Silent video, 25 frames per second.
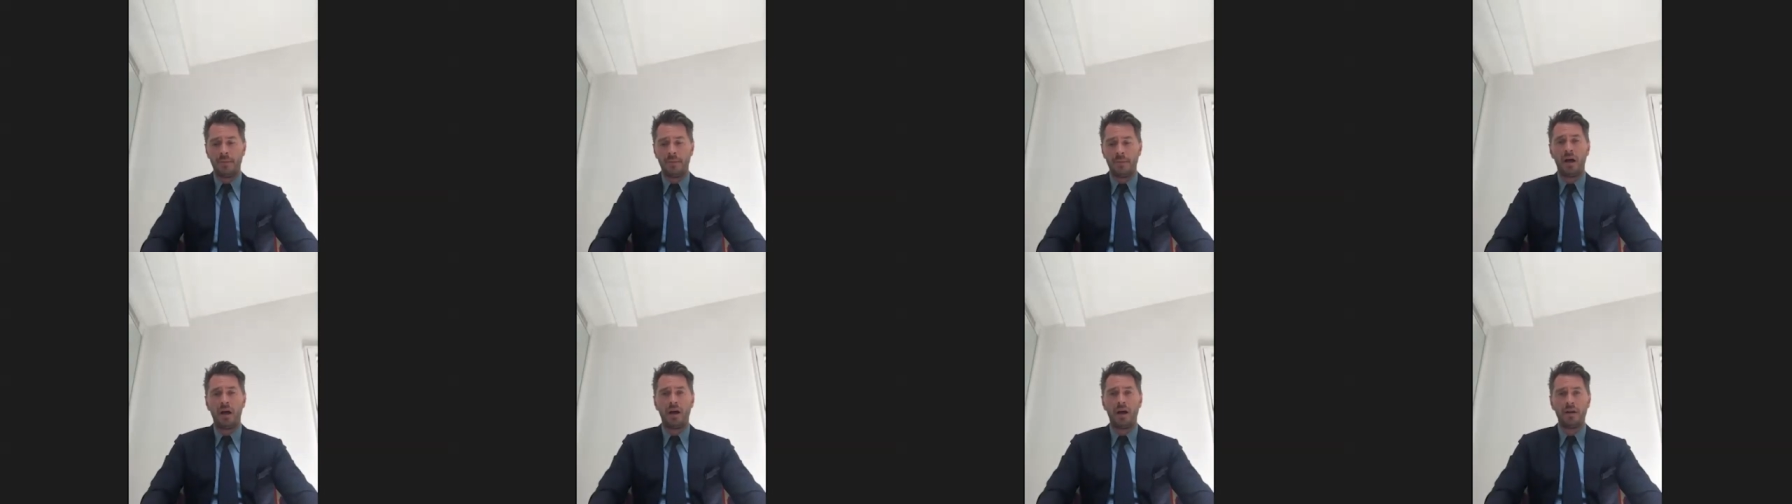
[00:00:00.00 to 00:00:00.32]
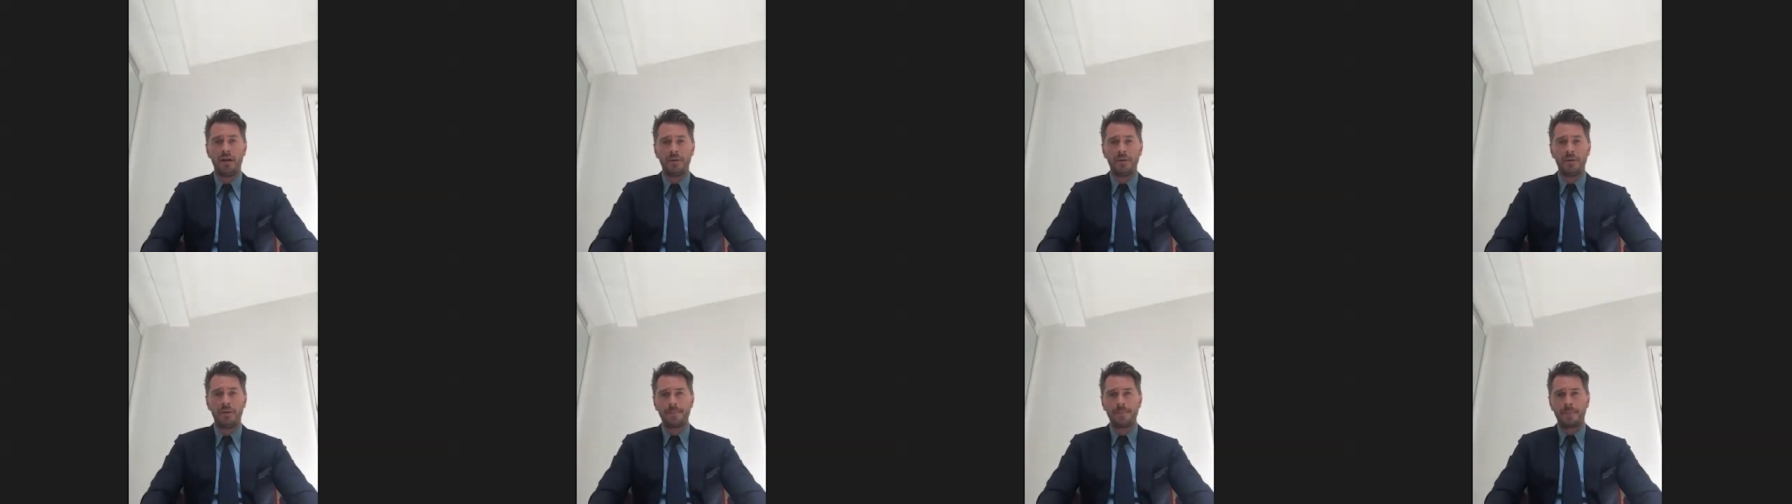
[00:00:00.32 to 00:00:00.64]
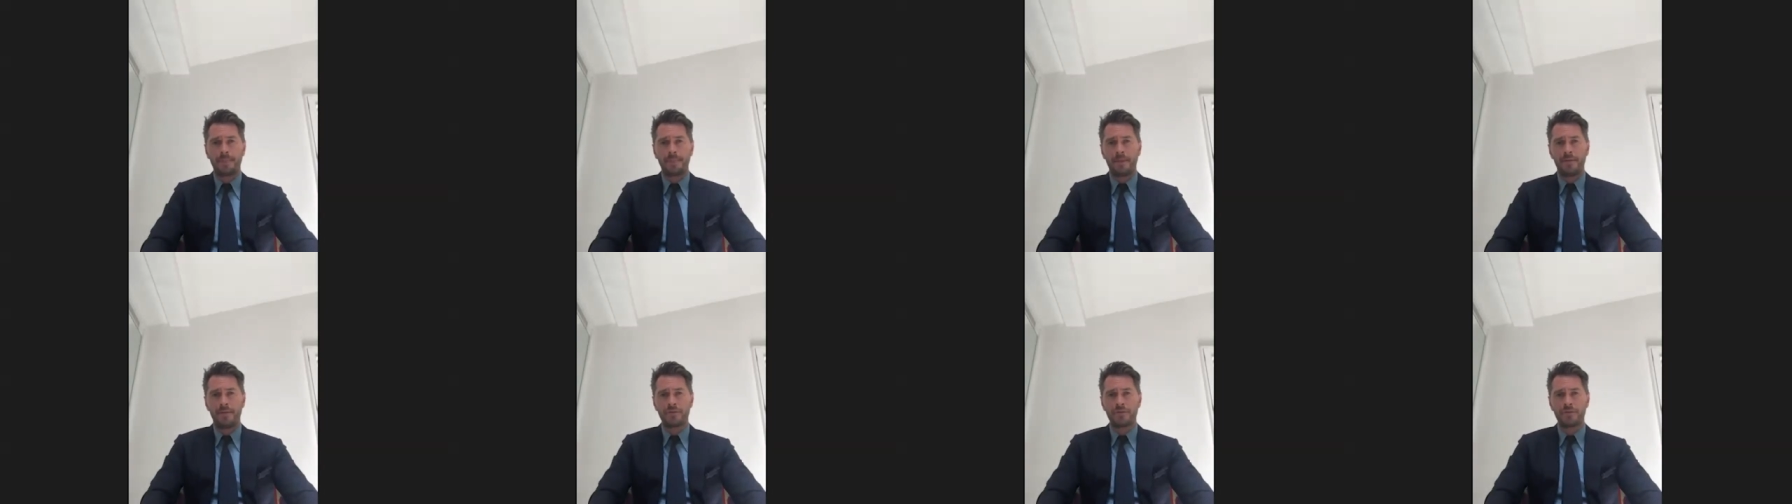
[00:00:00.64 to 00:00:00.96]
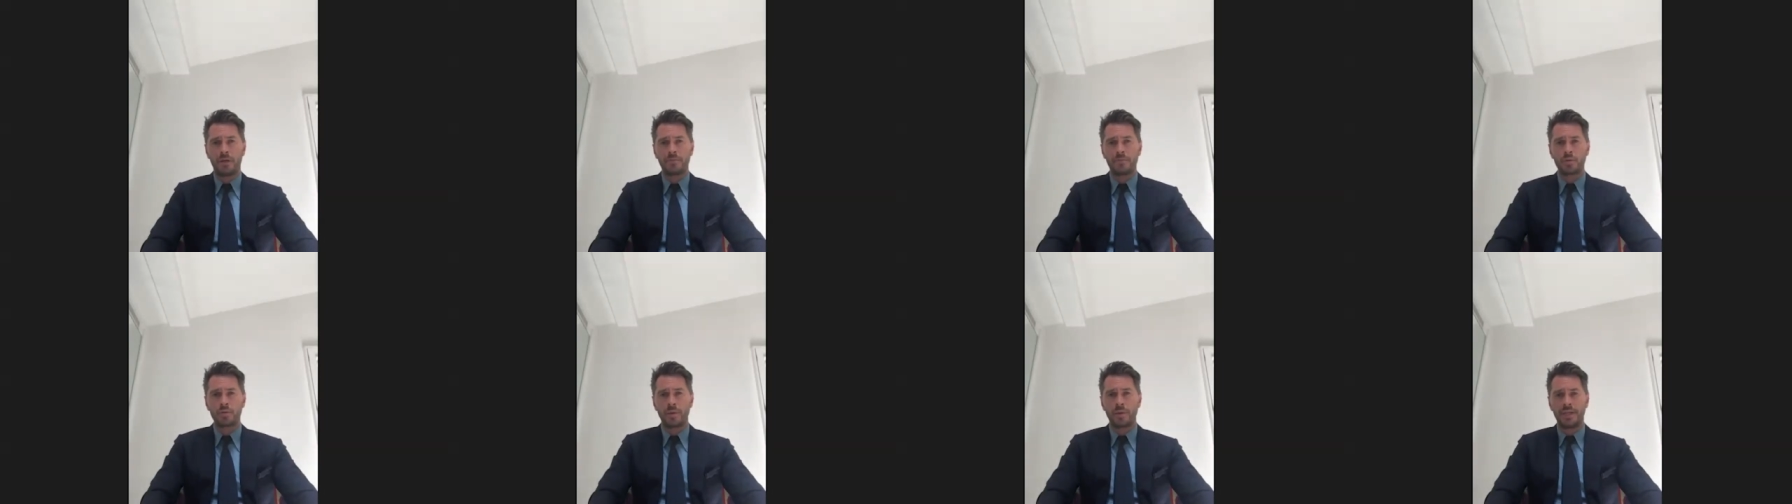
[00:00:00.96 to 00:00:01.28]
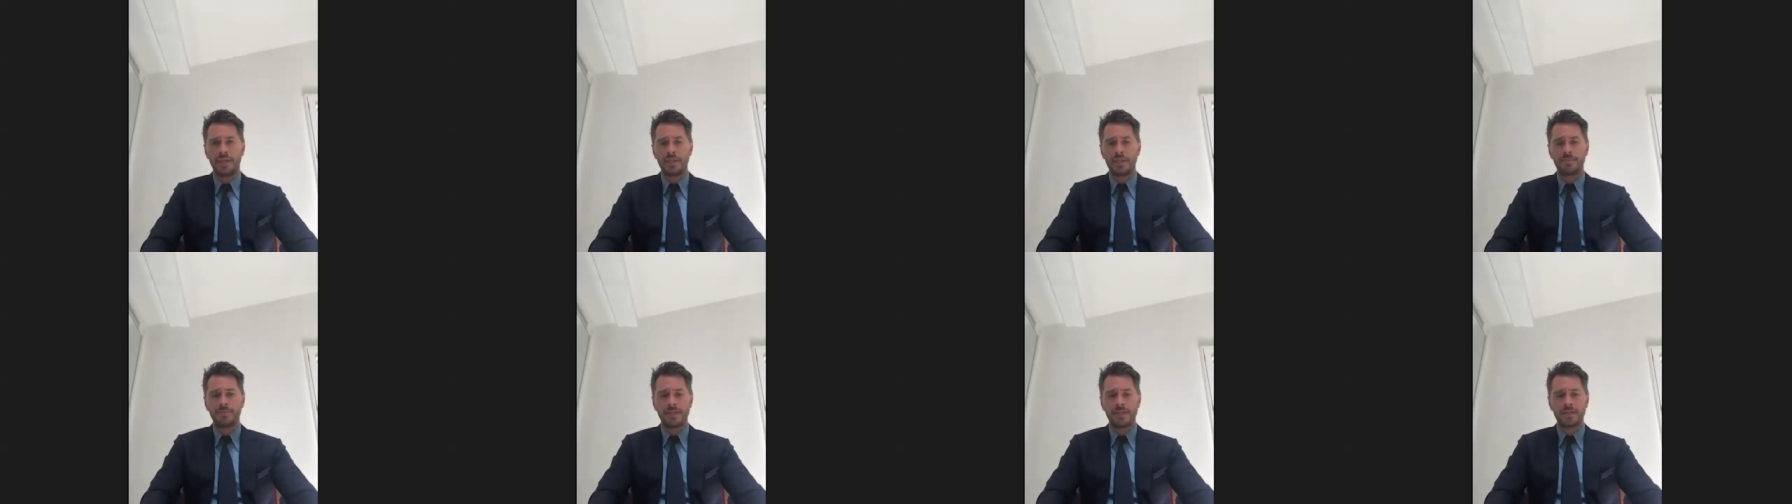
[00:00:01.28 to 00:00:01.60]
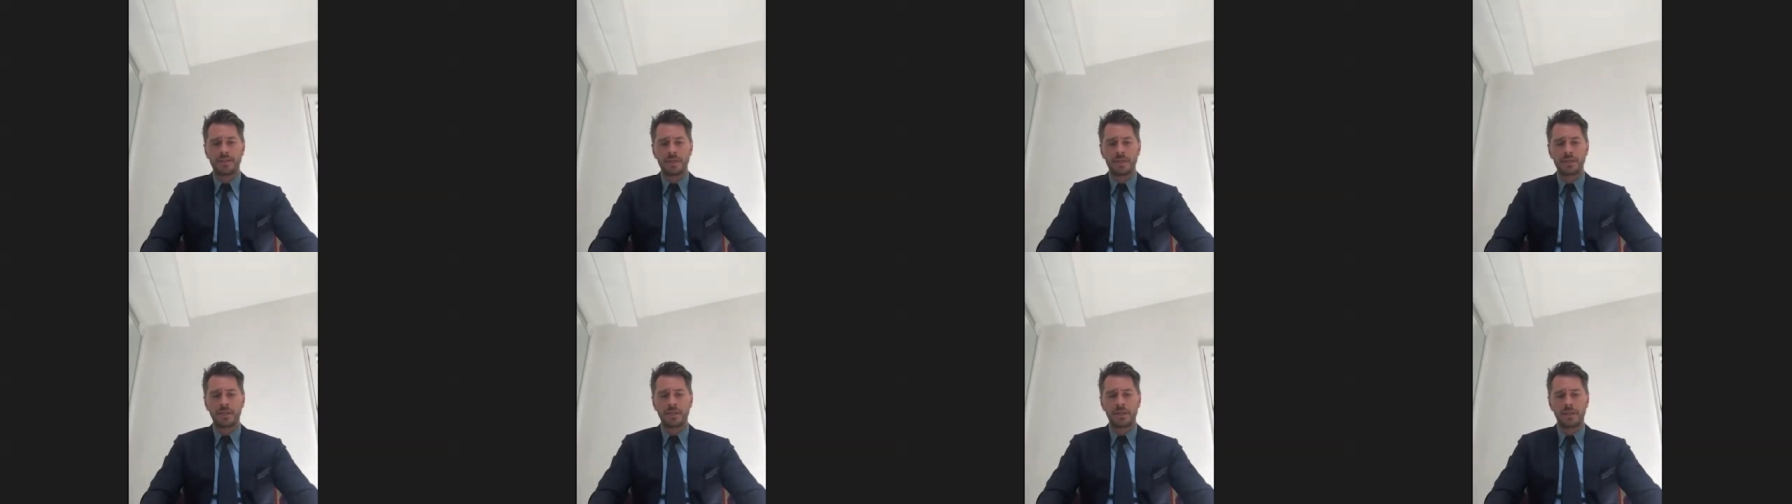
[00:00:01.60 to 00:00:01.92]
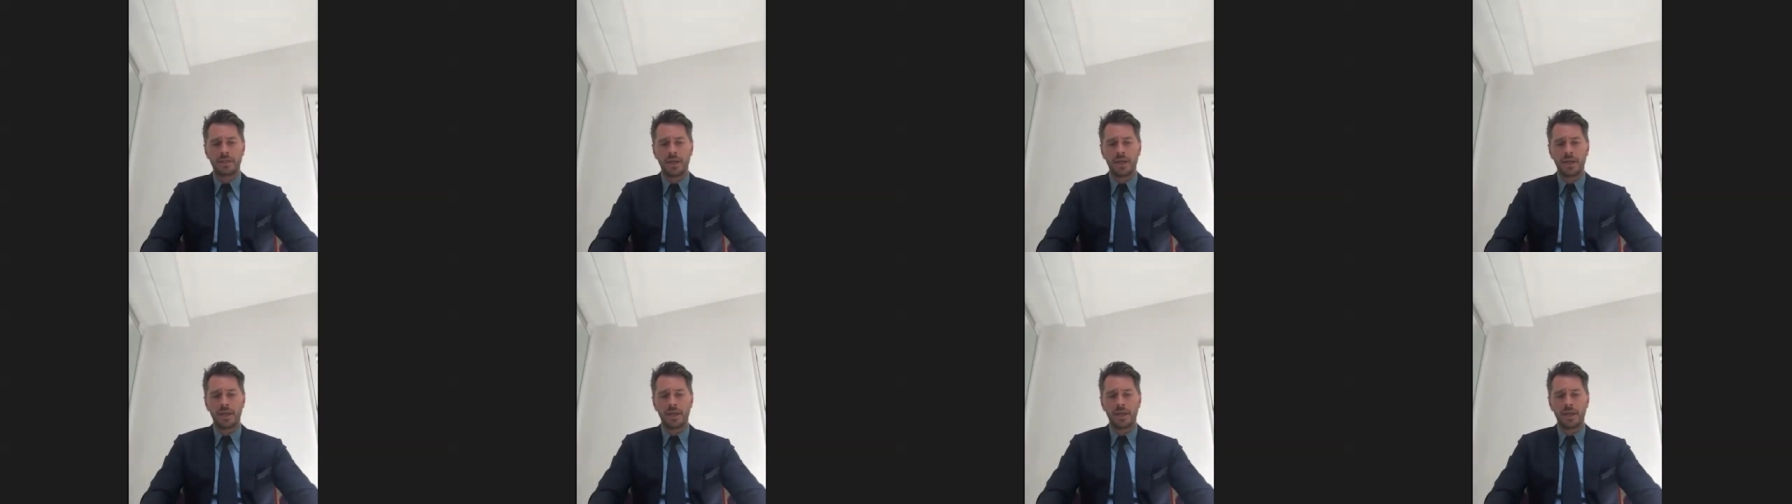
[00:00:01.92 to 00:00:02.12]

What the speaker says: part of Thom Sweeney's business, and